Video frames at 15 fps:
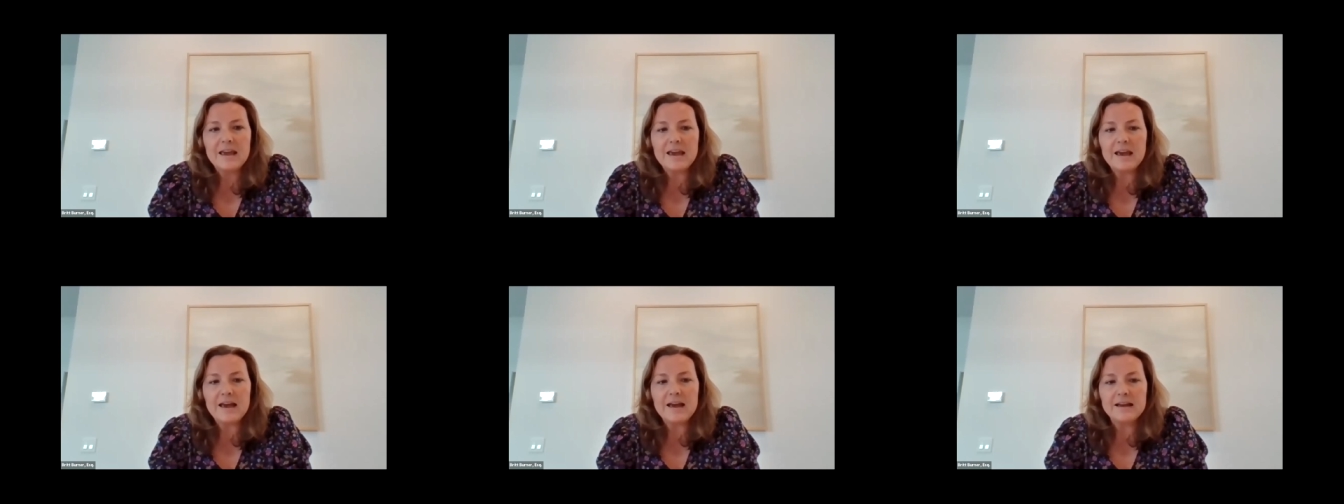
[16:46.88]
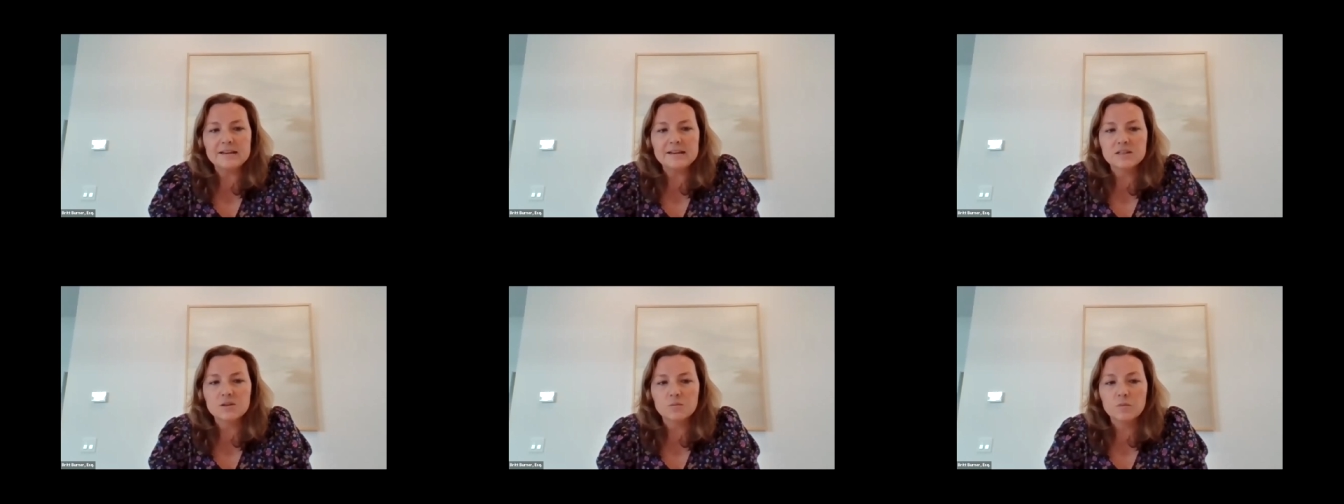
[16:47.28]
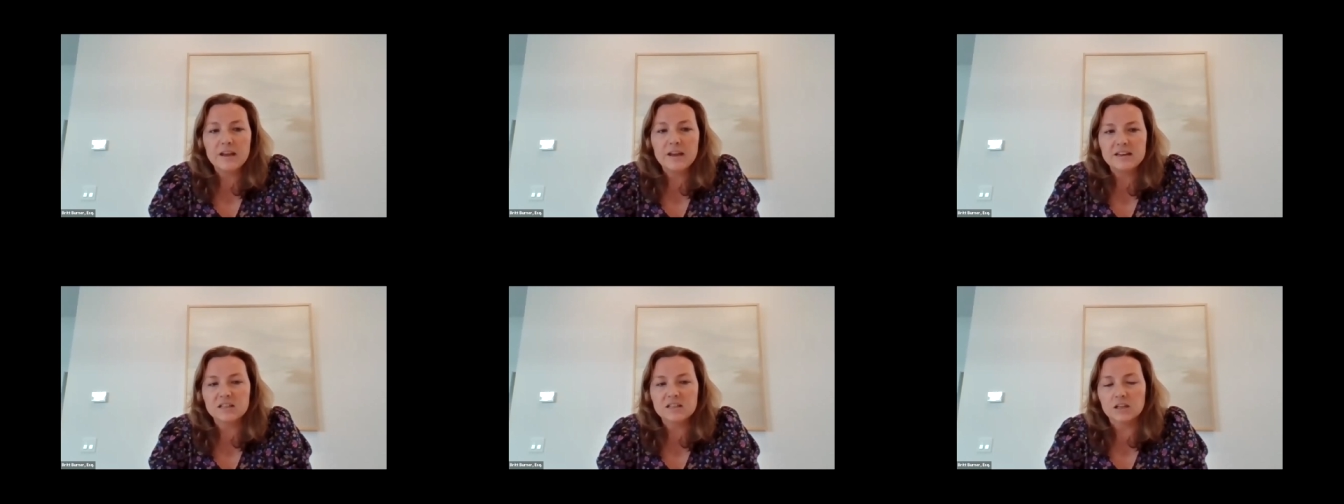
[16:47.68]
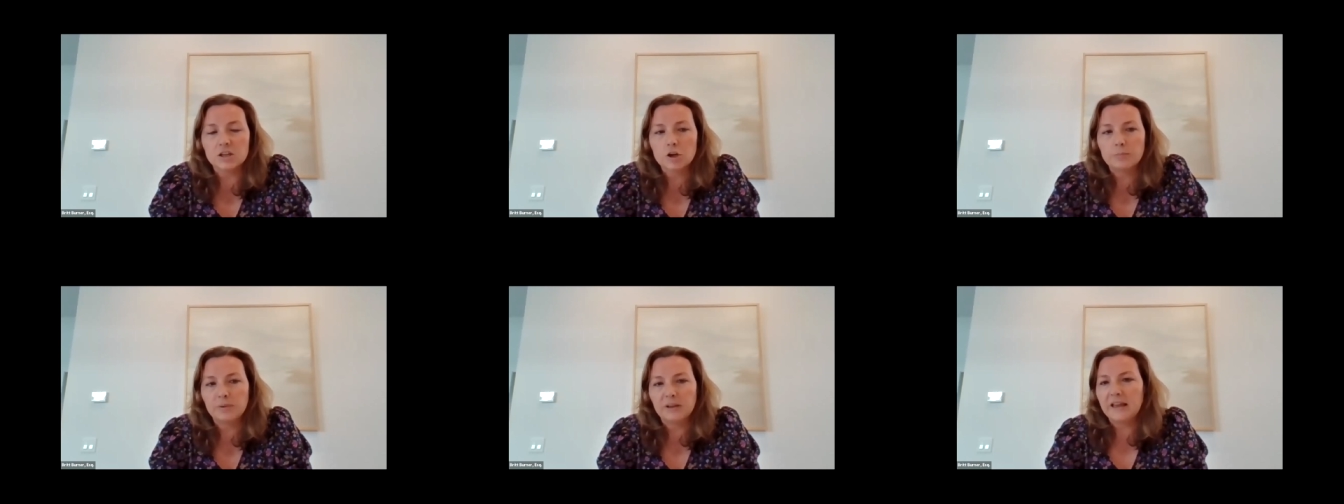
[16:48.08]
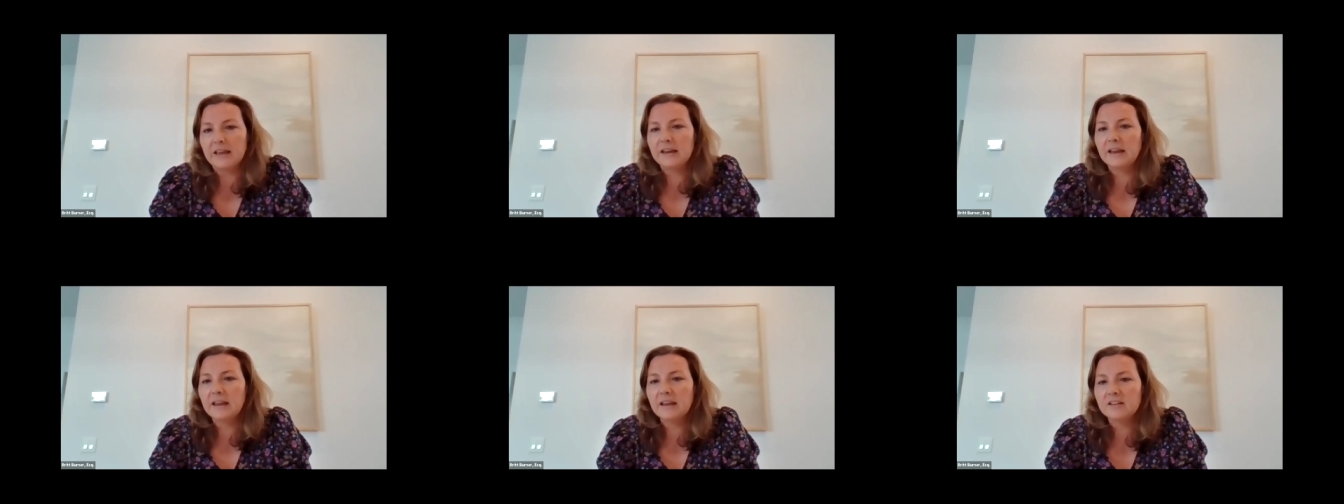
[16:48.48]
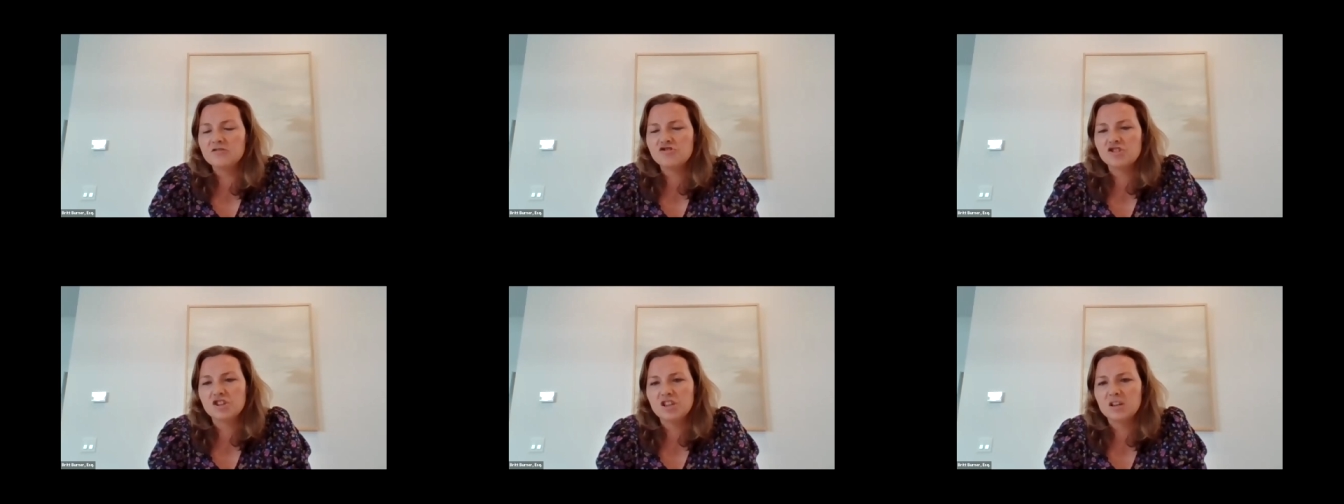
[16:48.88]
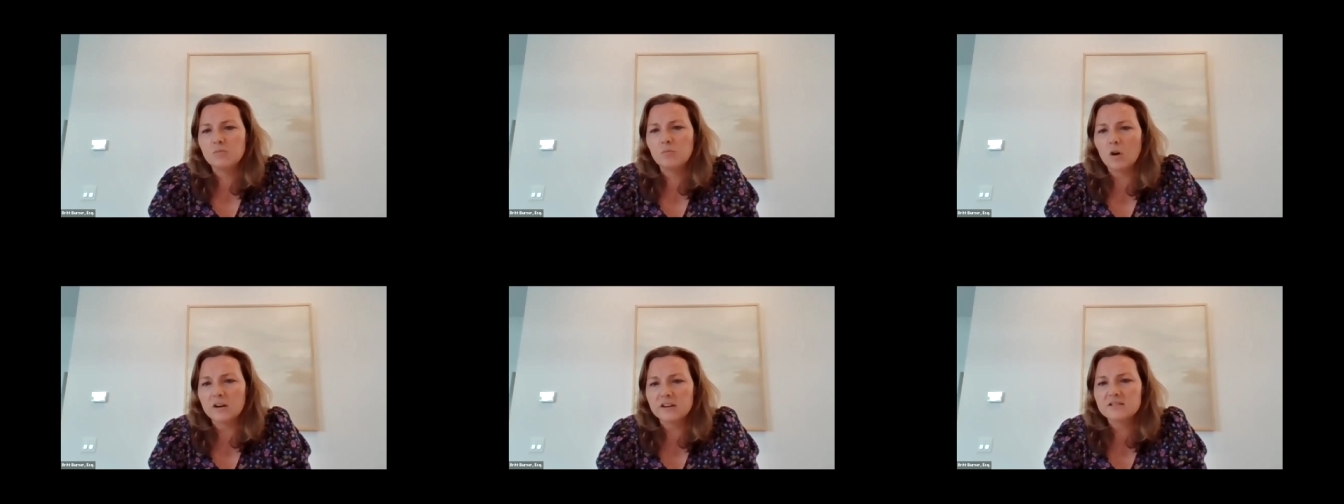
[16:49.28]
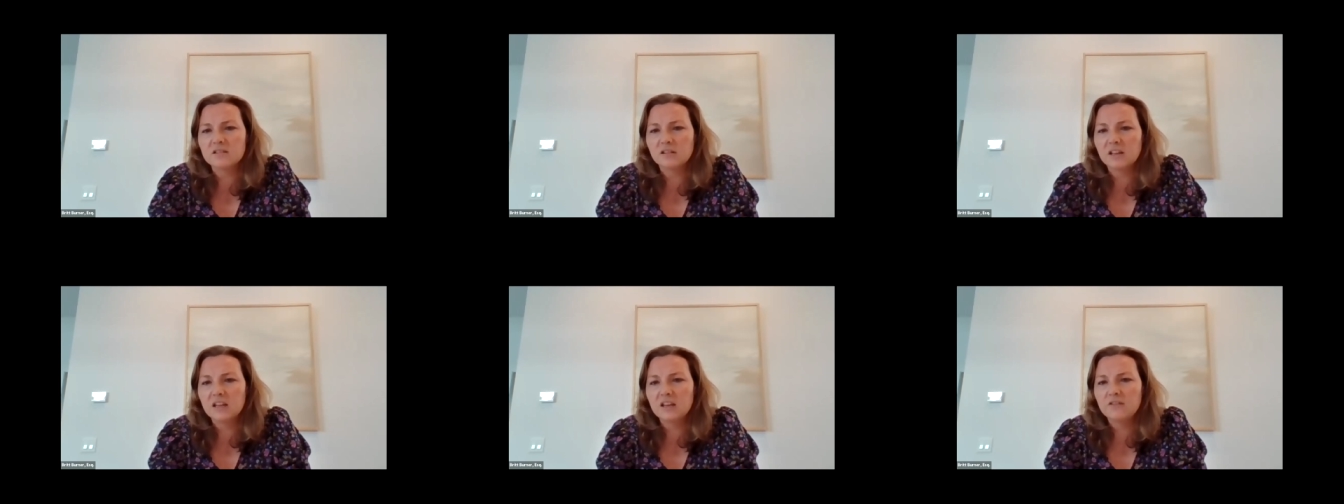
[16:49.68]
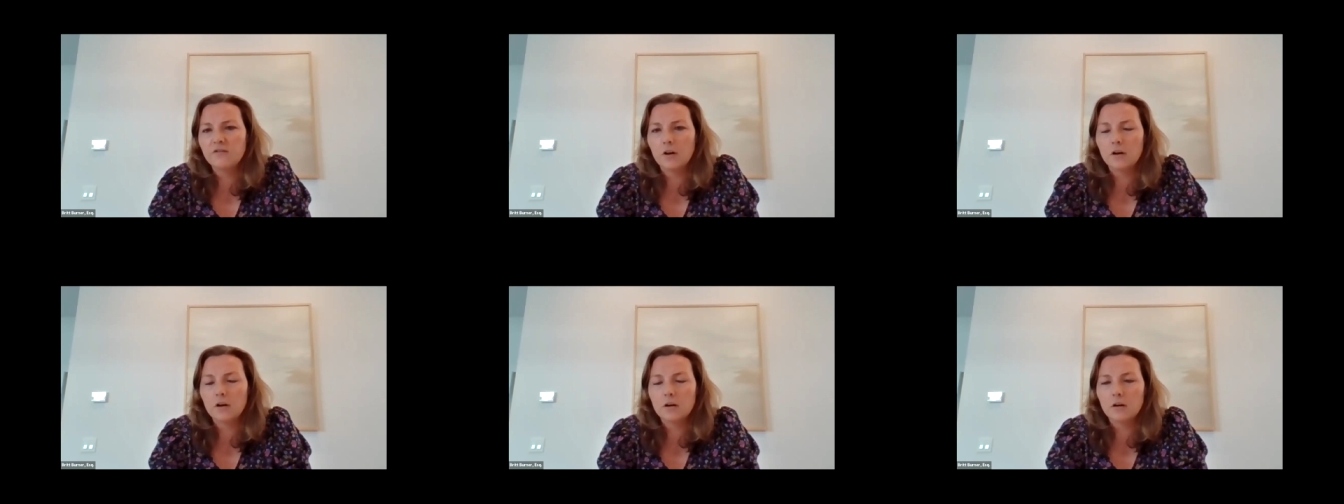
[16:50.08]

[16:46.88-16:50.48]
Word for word: And we had done her planning, and she wanted to leave a,